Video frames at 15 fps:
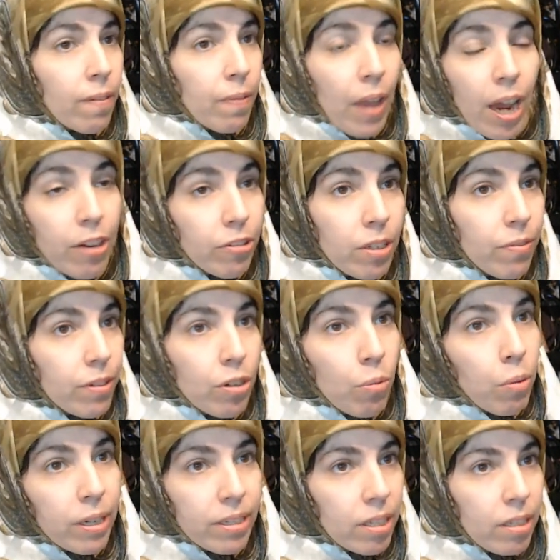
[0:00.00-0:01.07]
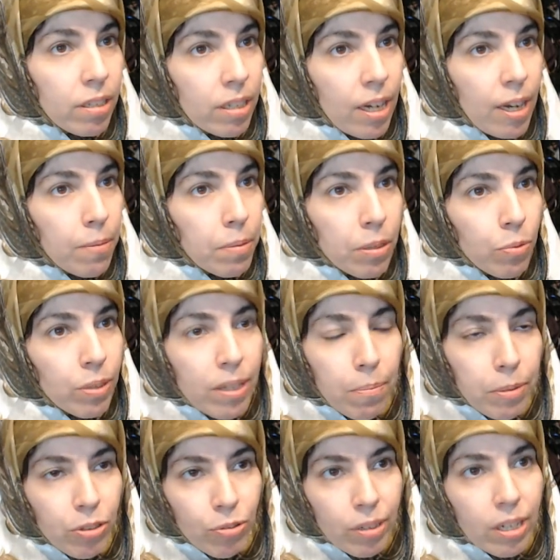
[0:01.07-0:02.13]
I don't even know what's his name, but the one that
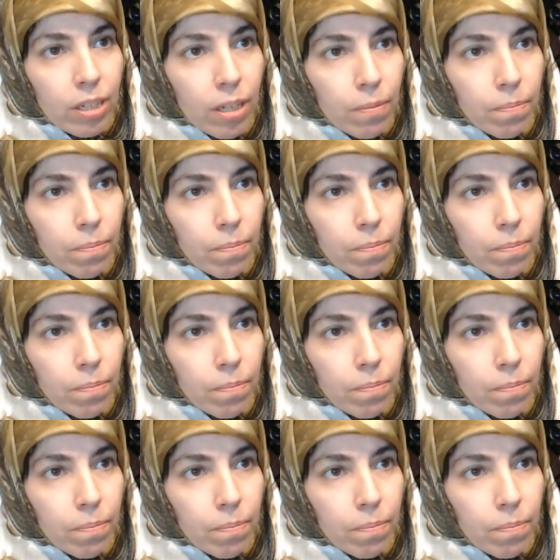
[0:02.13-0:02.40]
betrayed them.